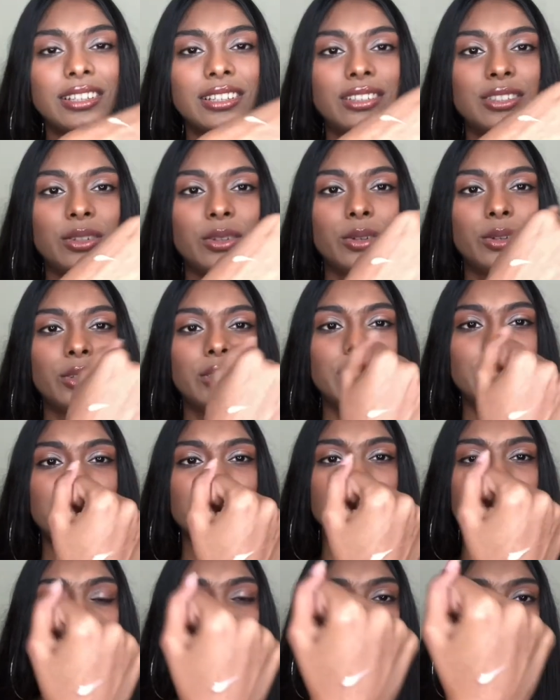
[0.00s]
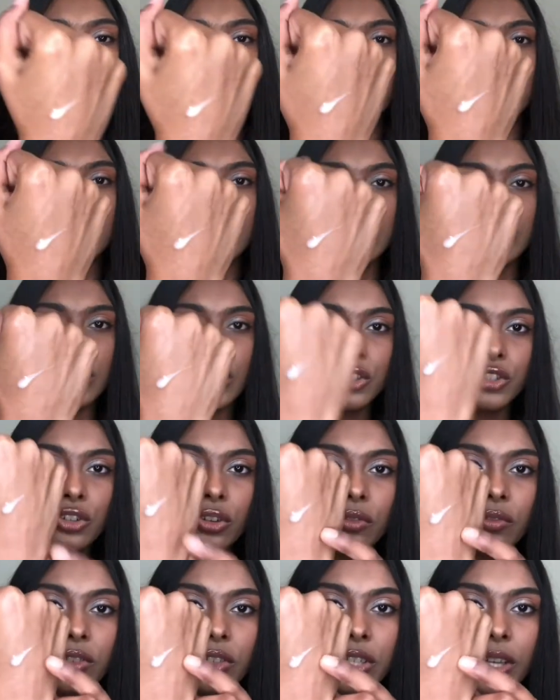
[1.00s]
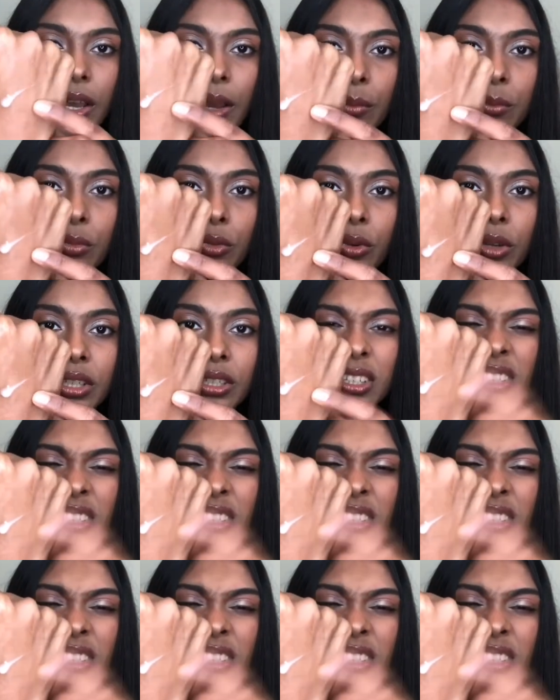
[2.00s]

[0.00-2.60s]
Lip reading: So this is how the texture of the shampoo is.